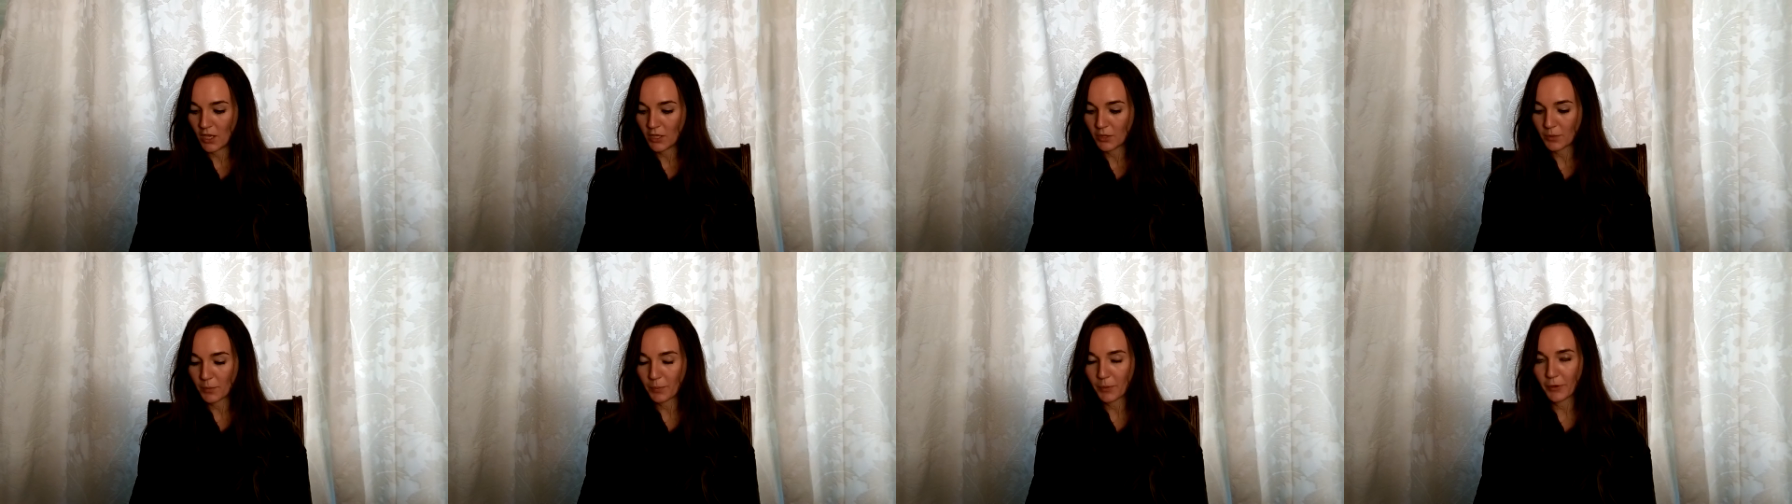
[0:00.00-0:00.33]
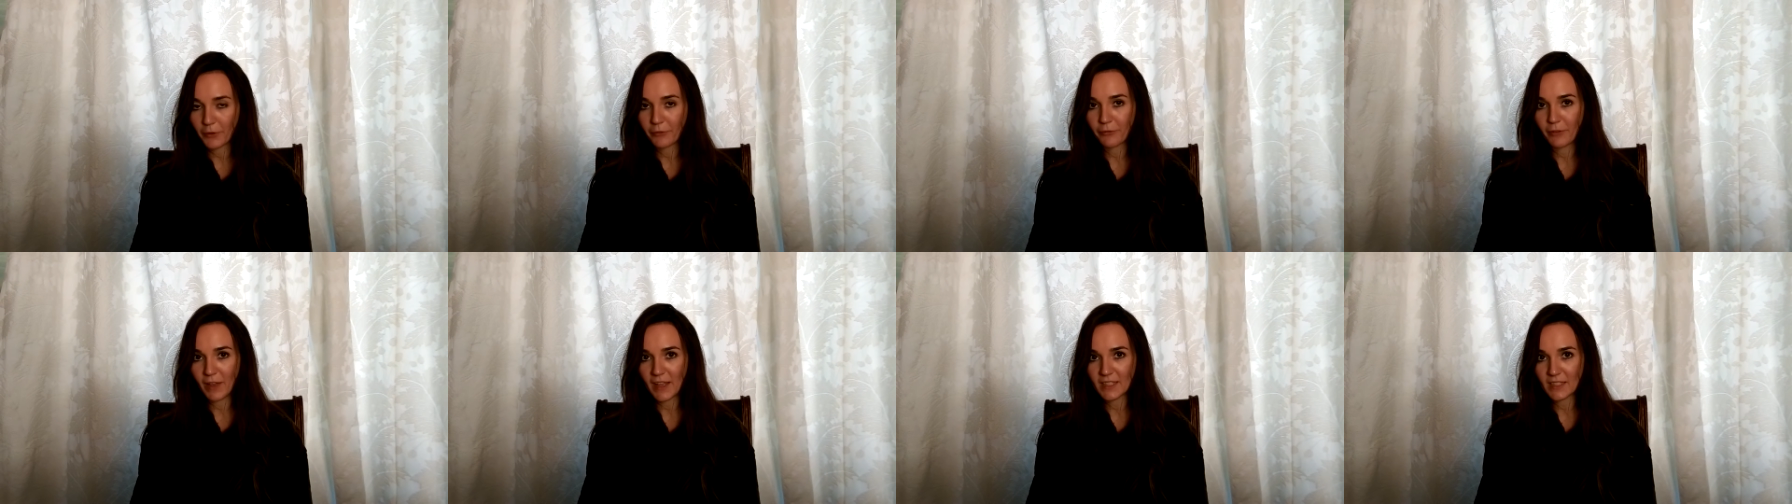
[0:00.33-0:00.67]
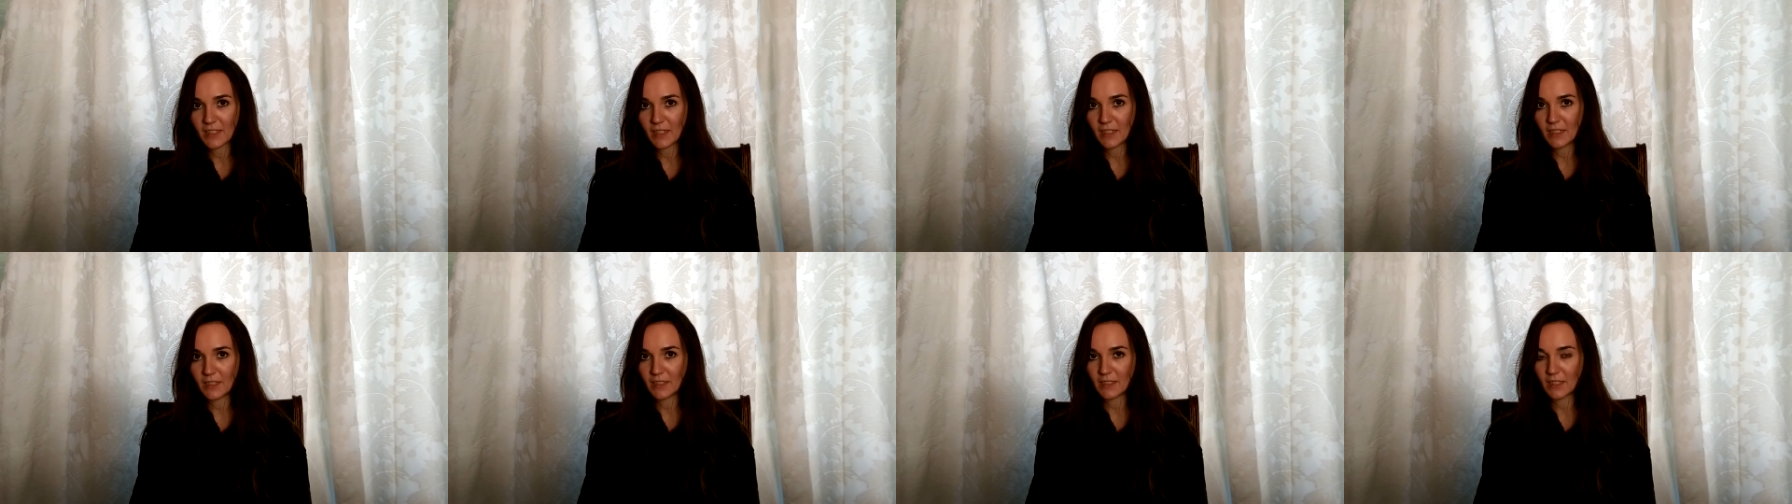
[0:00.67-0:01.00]
the
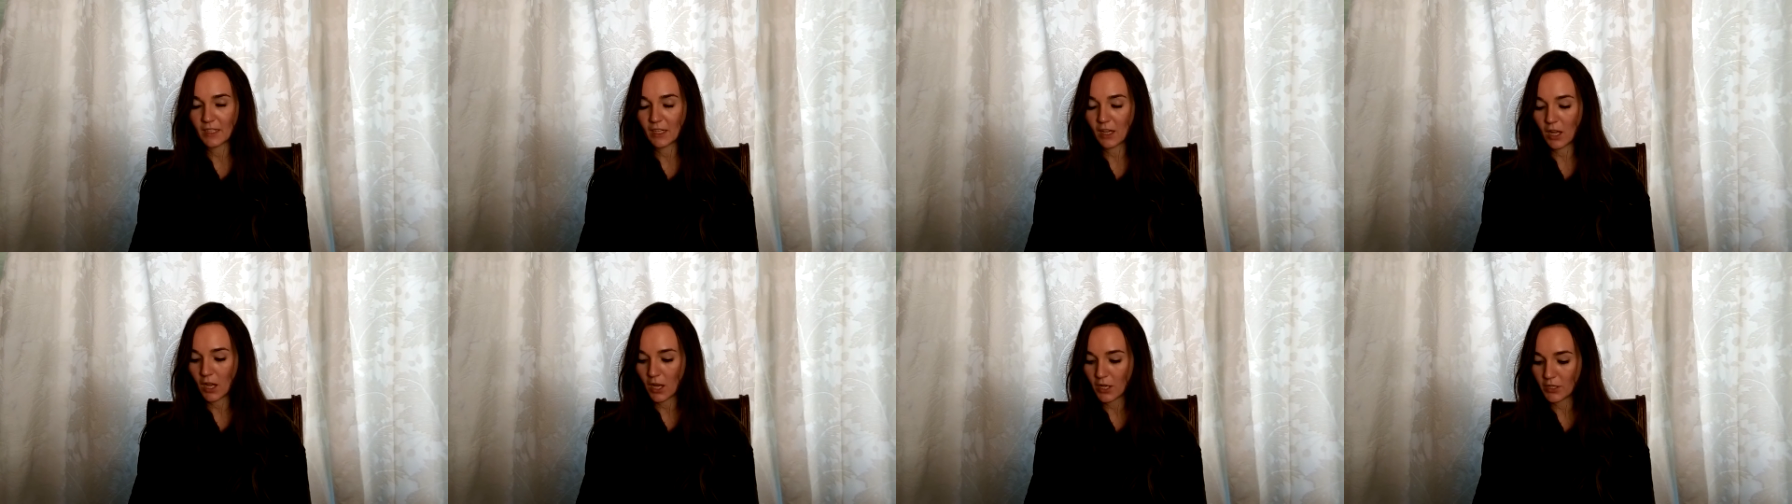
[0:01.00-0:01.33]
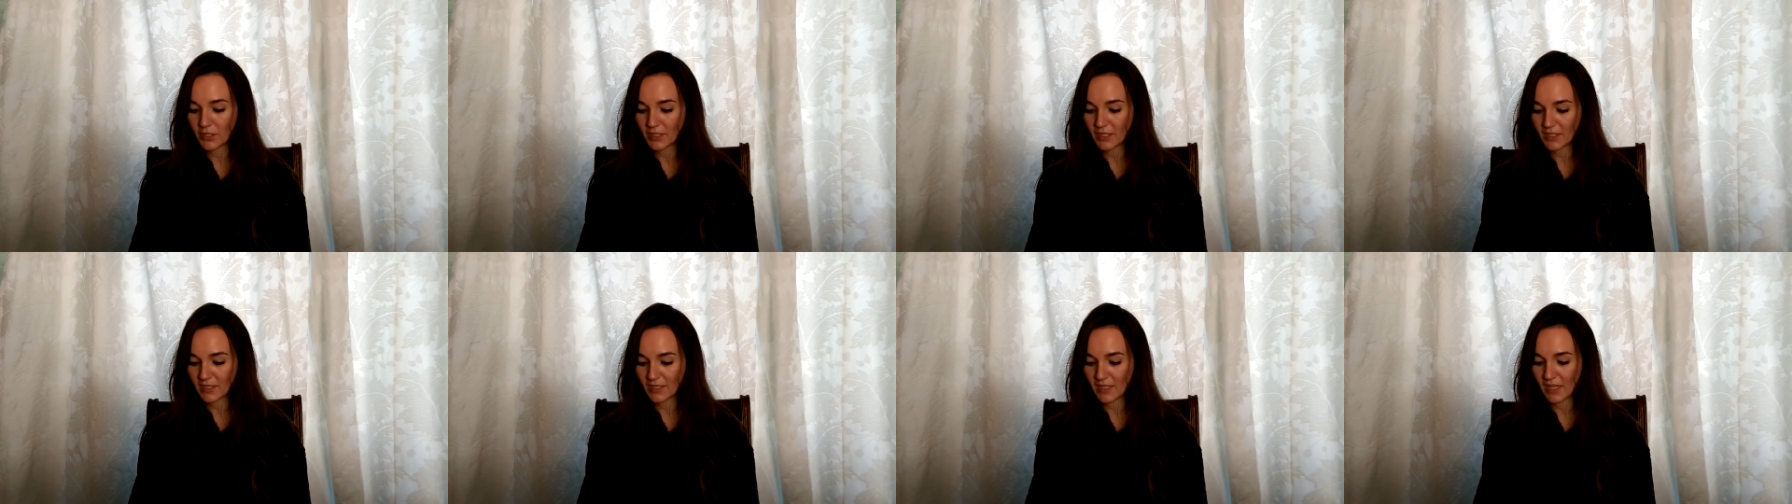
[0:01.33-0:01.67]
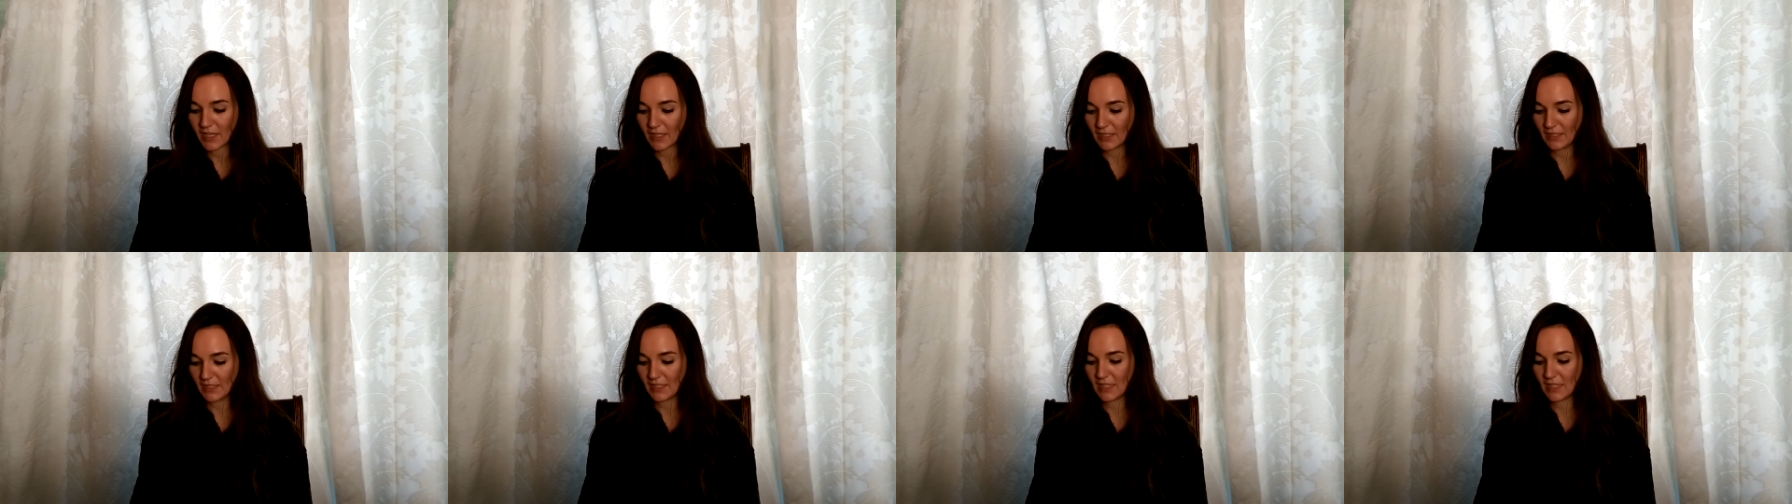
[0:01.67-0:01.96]
Professor is the closest thing